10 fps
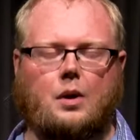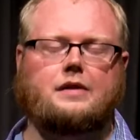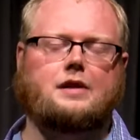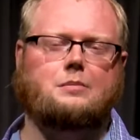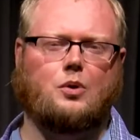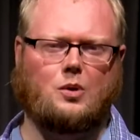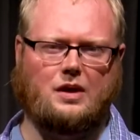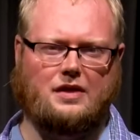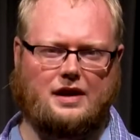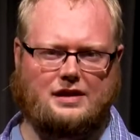the important
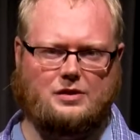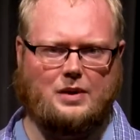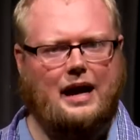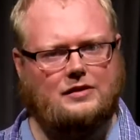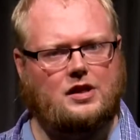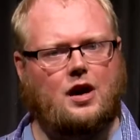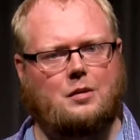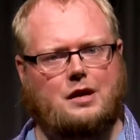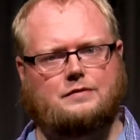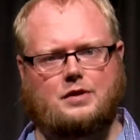things that we have to talk
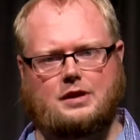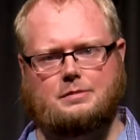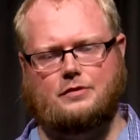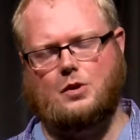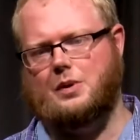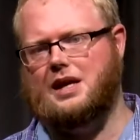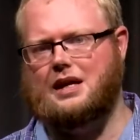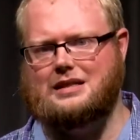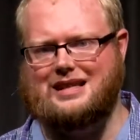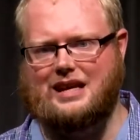about first before we get
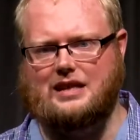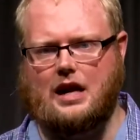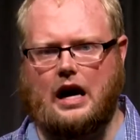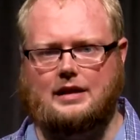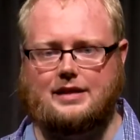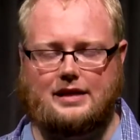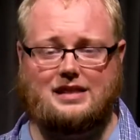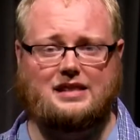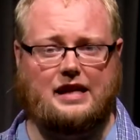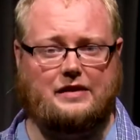into any content is
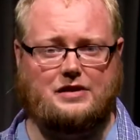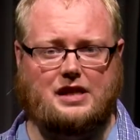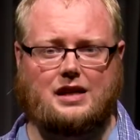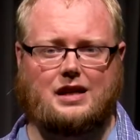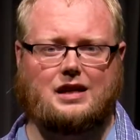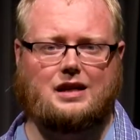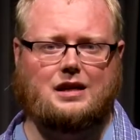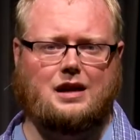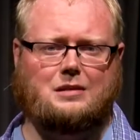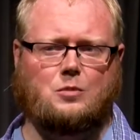safety.
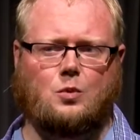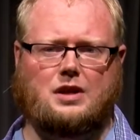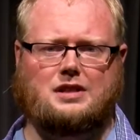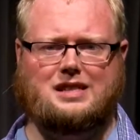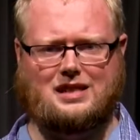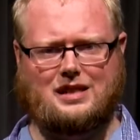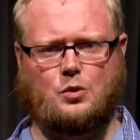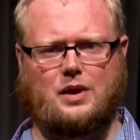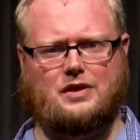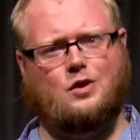When dealing
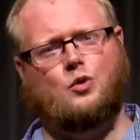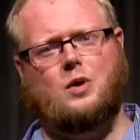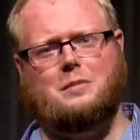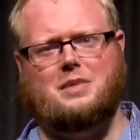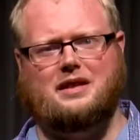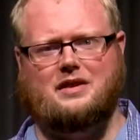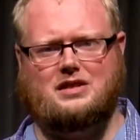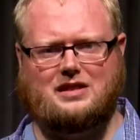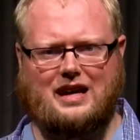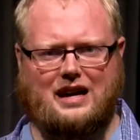with equipment, there's a
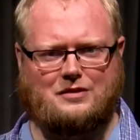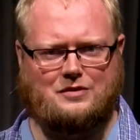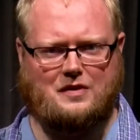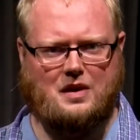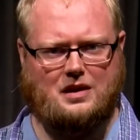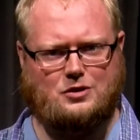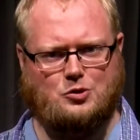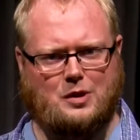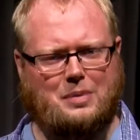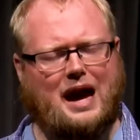lot of
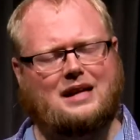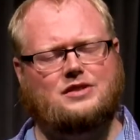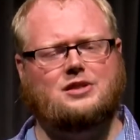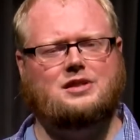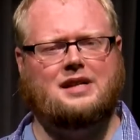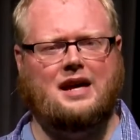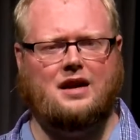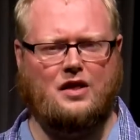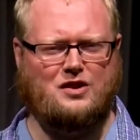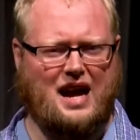trip hazards and
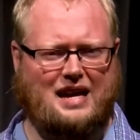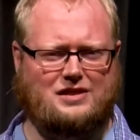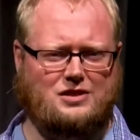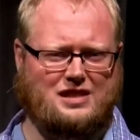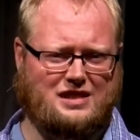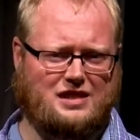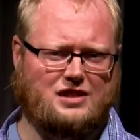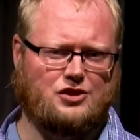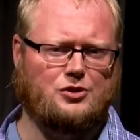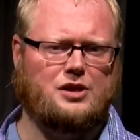other hazards in this
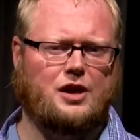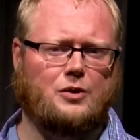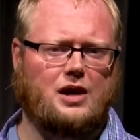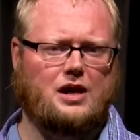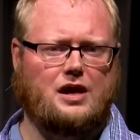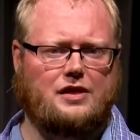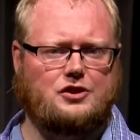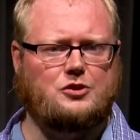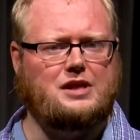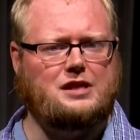studio that
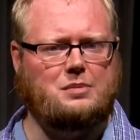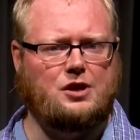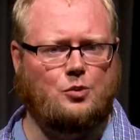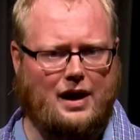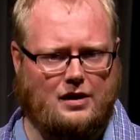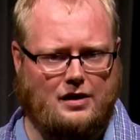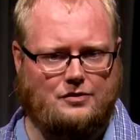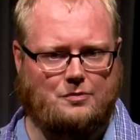you need to be aware of.